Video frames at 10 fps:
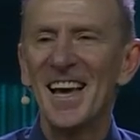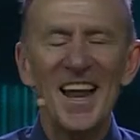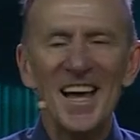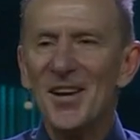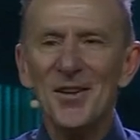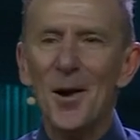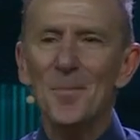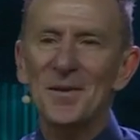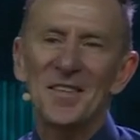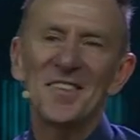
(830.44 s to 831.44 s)
And I cannot
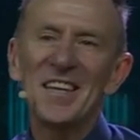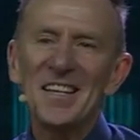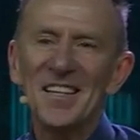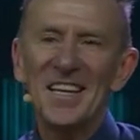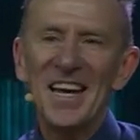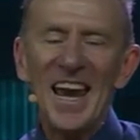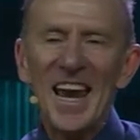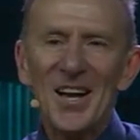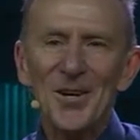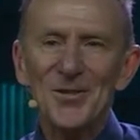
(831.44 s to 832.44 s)
help but think that he
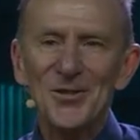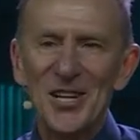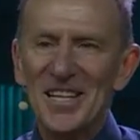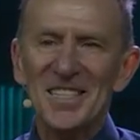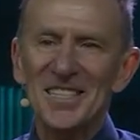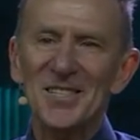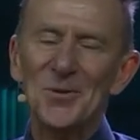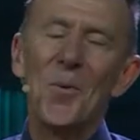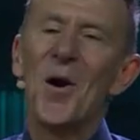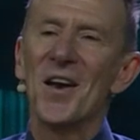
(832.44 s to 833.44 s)
echoes
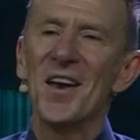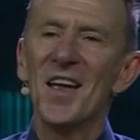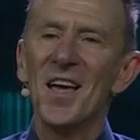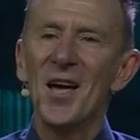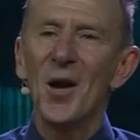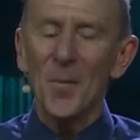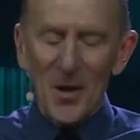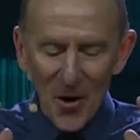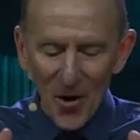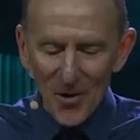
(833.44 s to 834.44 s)
Genesis 1,
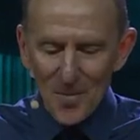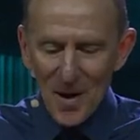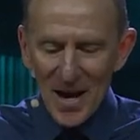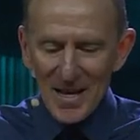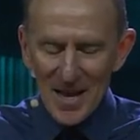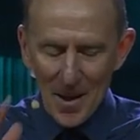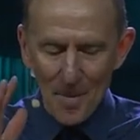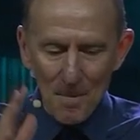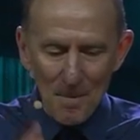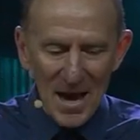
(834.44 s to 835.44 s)
where God made
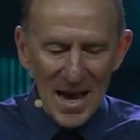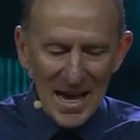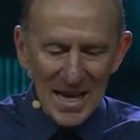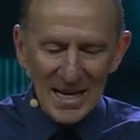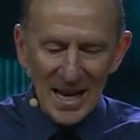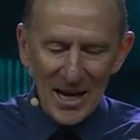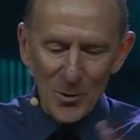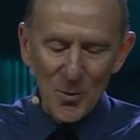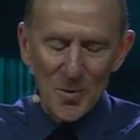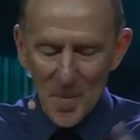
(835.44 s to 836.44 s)
man
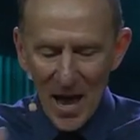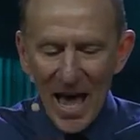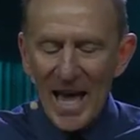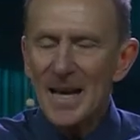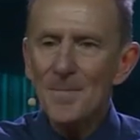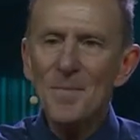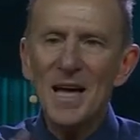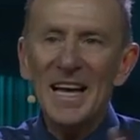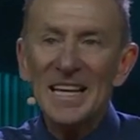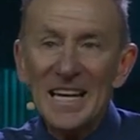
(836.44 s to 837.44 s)
and woman, Adam
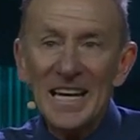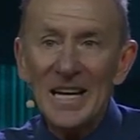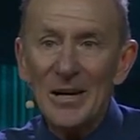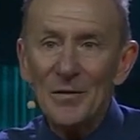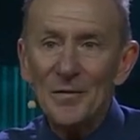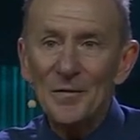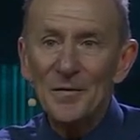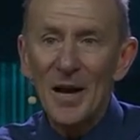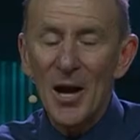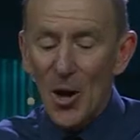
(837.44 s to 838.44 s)
and Eve,